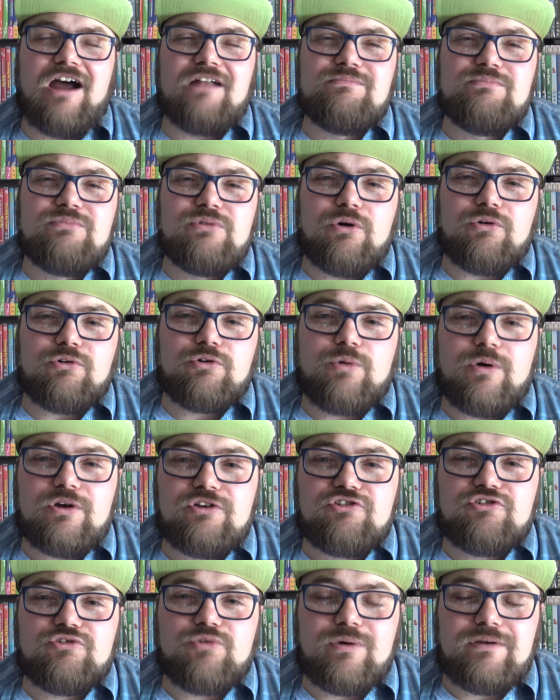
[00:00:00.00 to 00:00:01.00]
I'm not
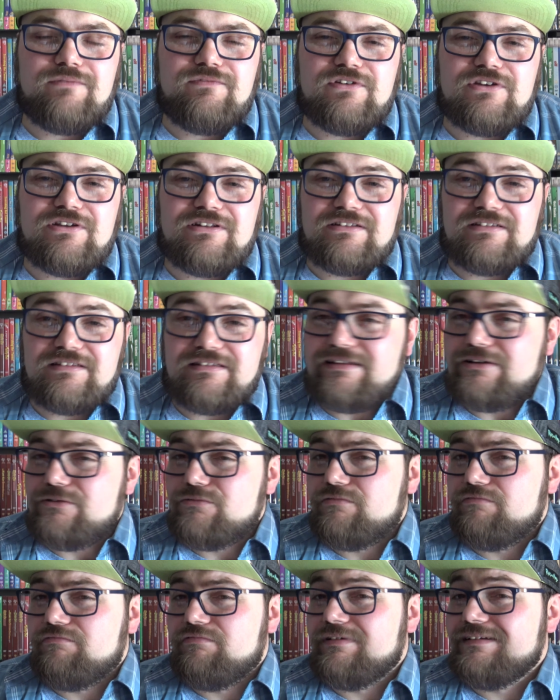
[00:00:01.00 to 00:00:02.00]
quite sure if you can still
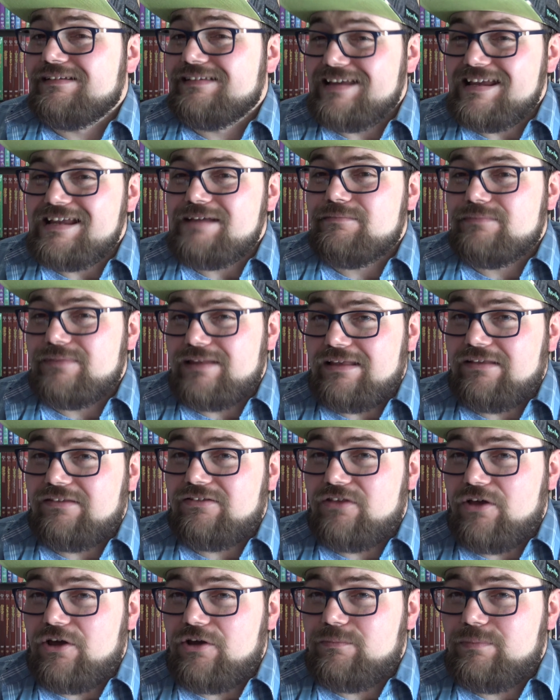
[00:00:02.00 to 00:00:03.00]
redeem this
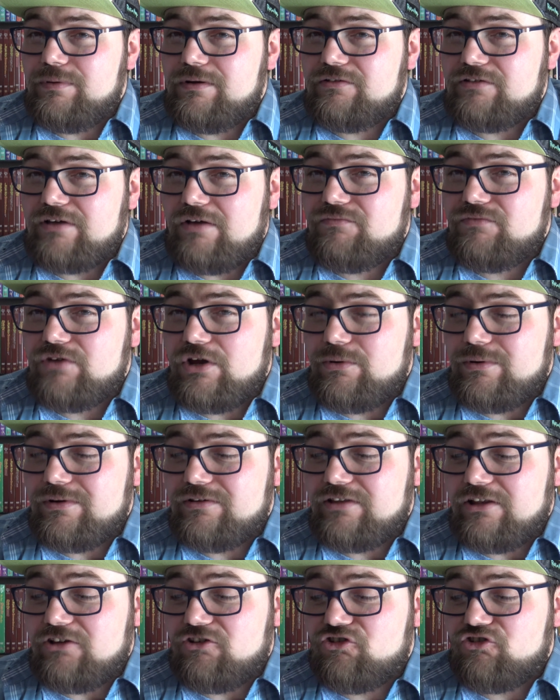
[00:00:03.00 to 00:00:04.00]
though, because I've
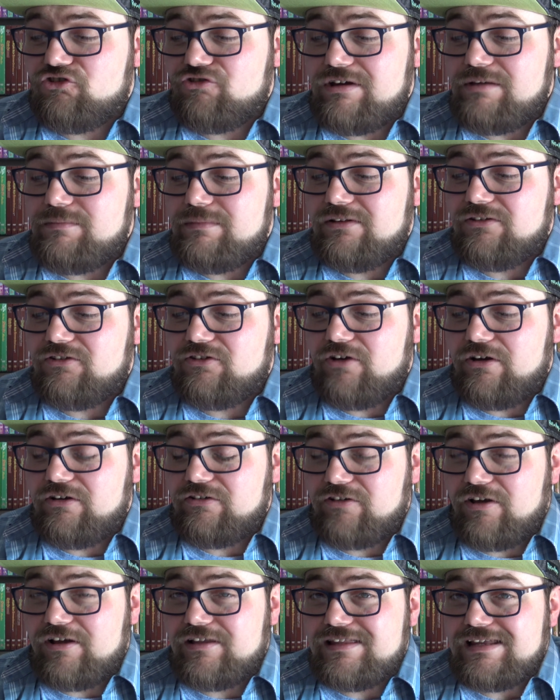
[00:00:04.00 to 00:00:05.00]
noticed that streaming
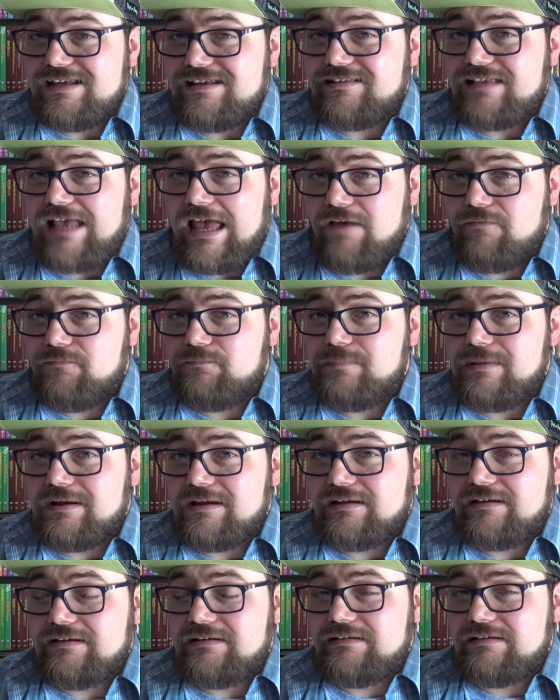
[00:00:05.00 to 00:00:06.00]
sites like these have
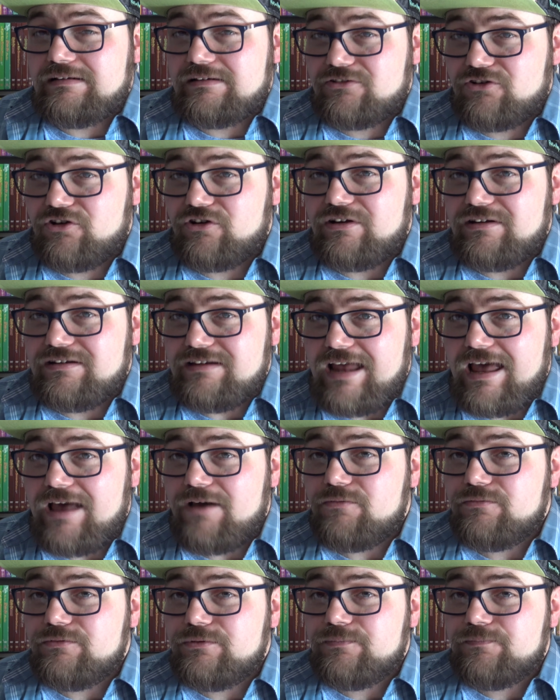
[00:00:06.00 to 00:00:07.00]
been taken
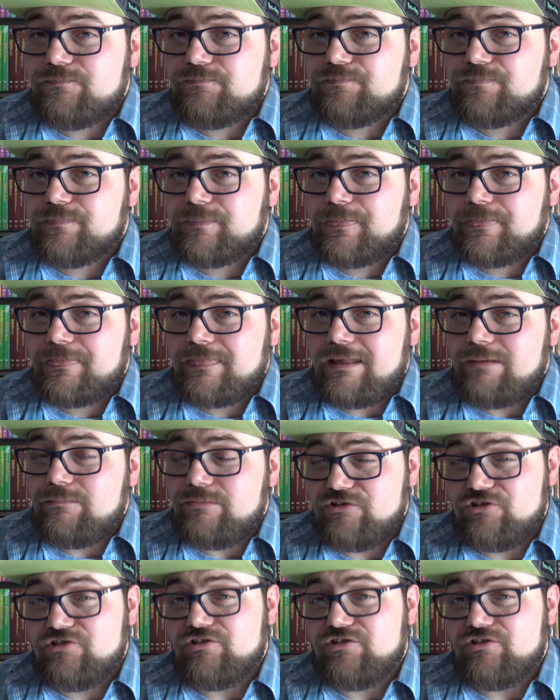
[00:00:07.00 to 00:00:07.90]
down, which